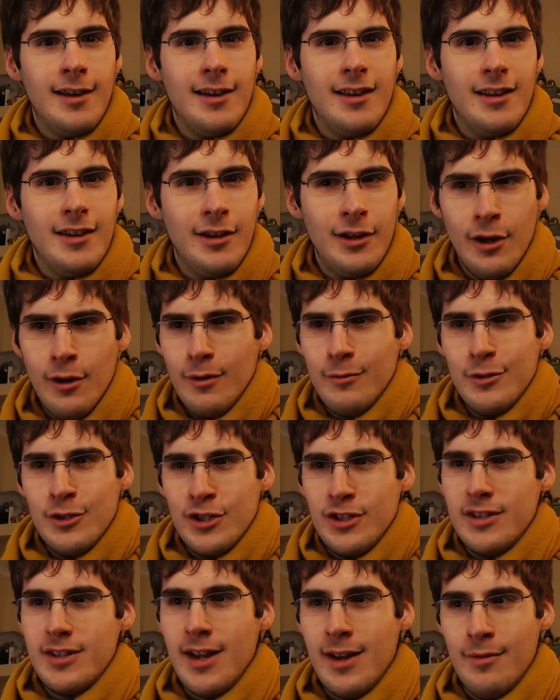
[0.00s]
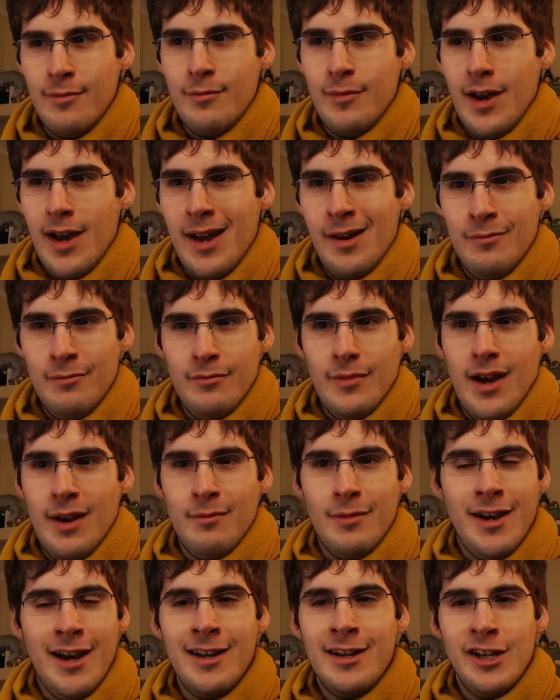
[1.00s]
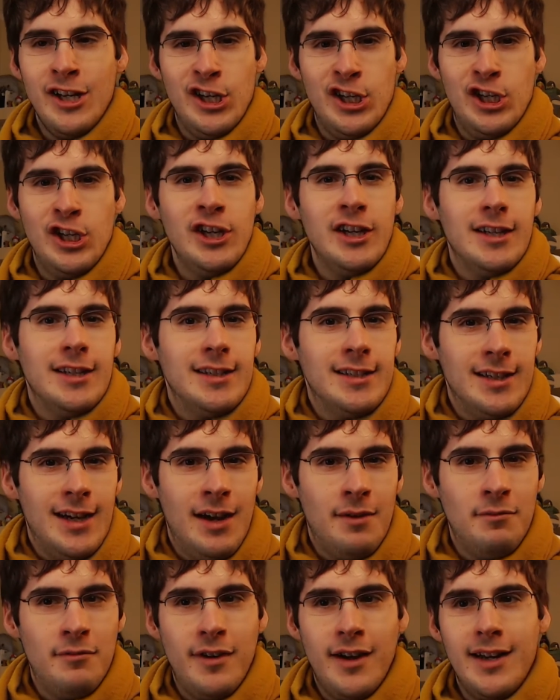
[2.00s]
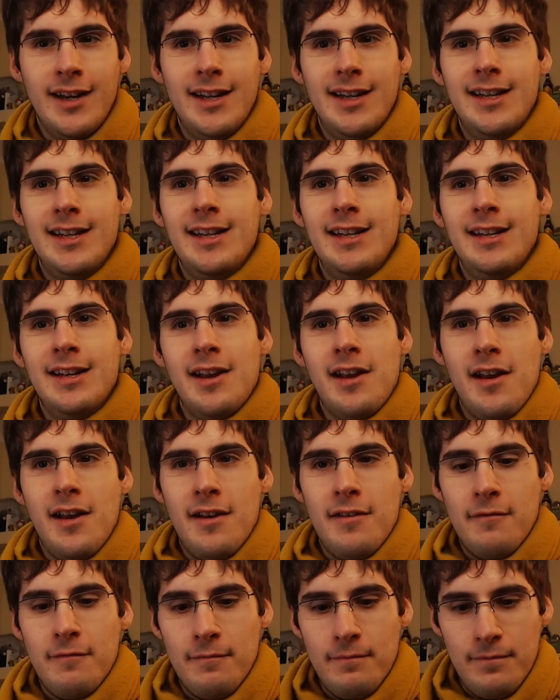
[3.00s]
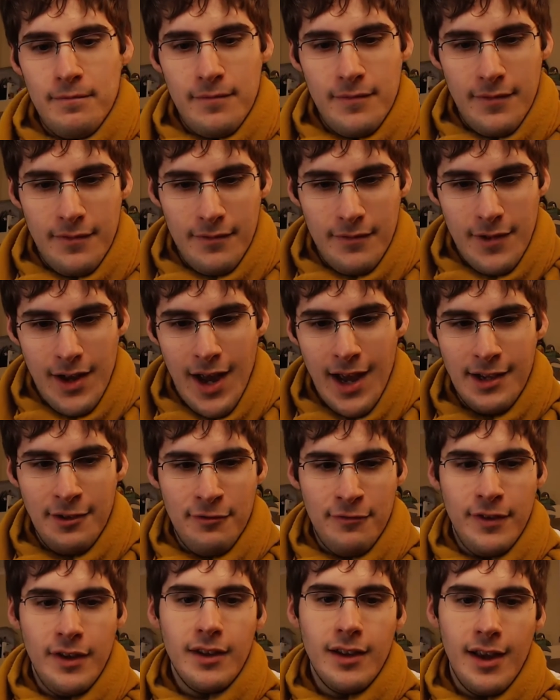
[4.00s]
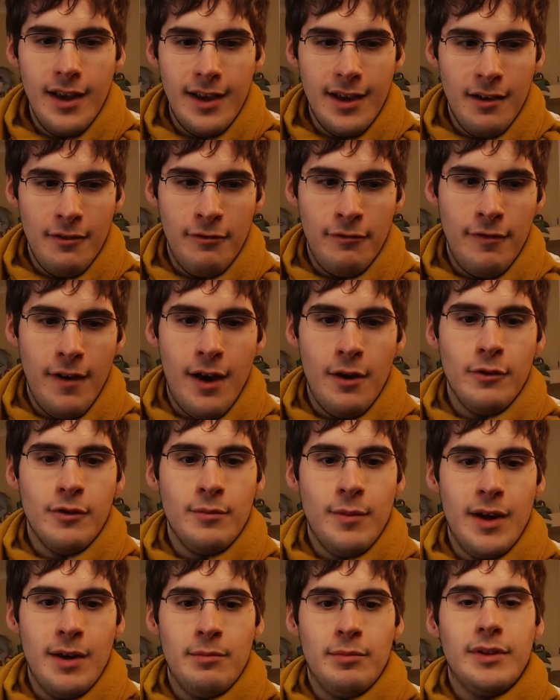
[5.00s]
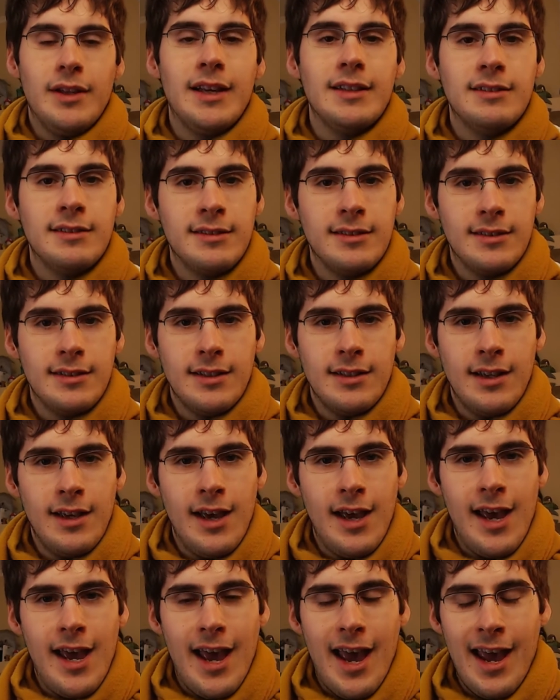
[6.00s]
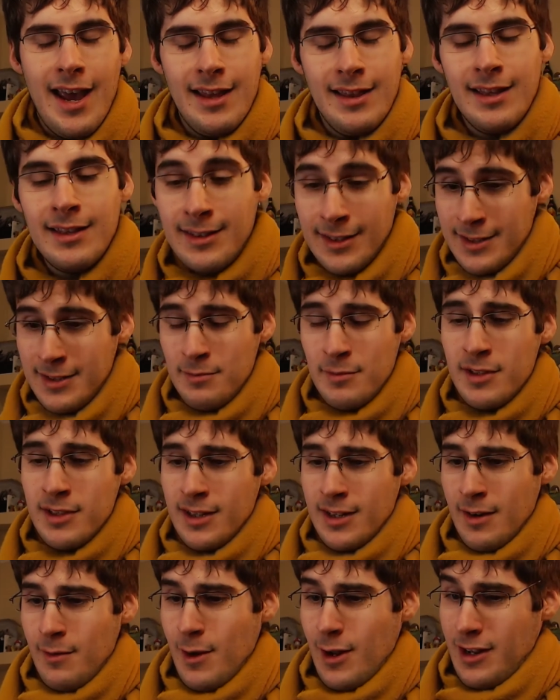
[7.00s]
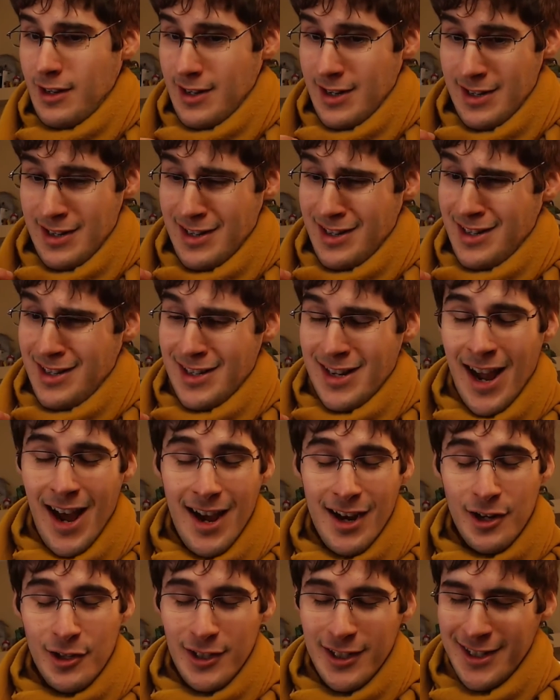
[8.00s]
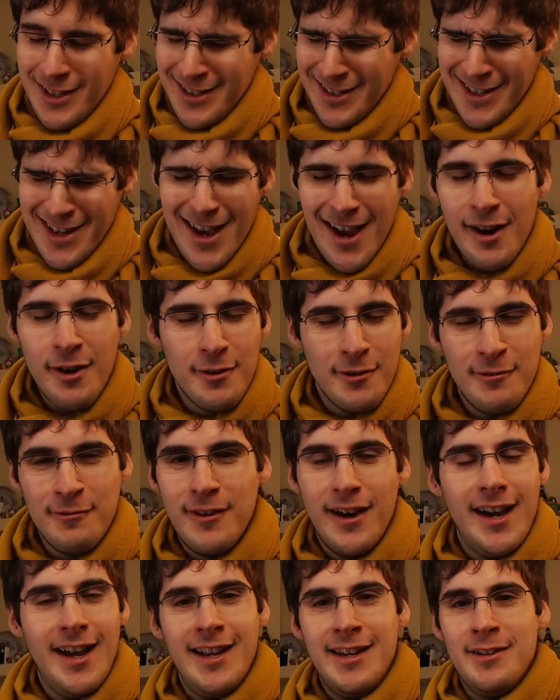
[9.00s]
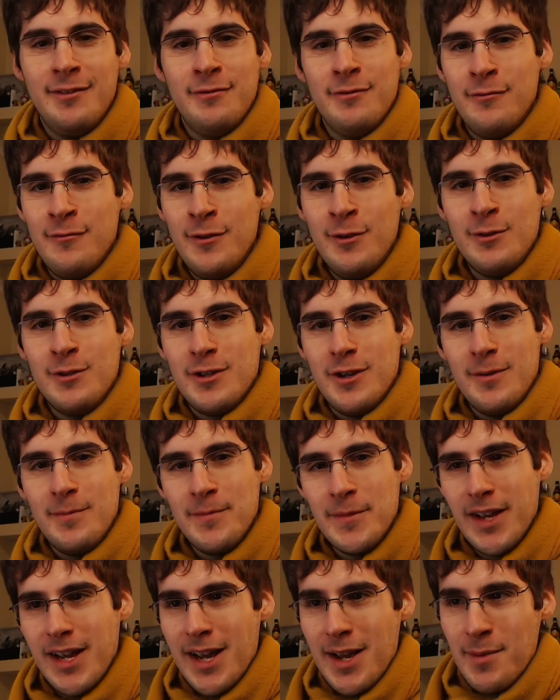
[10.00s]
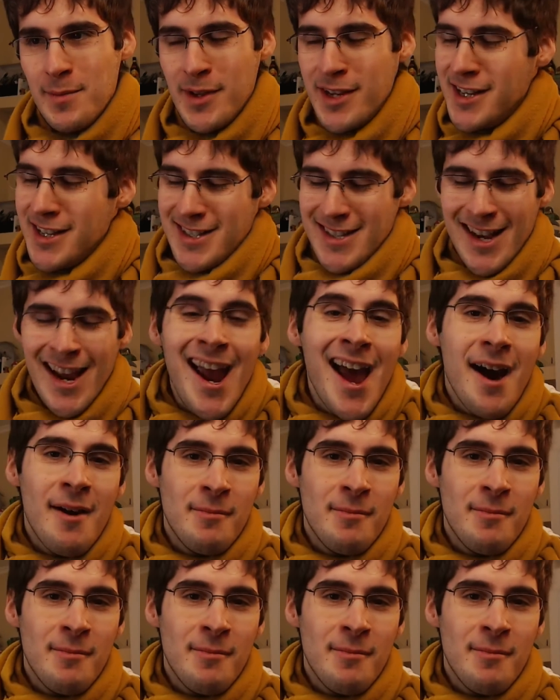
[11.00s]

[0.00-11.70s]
You know, I'm just I'm I'm I'm kind of good. I'm finally. I feel like I've found my place, and that doesn't mean that I'm not entirely terrified of the future because I am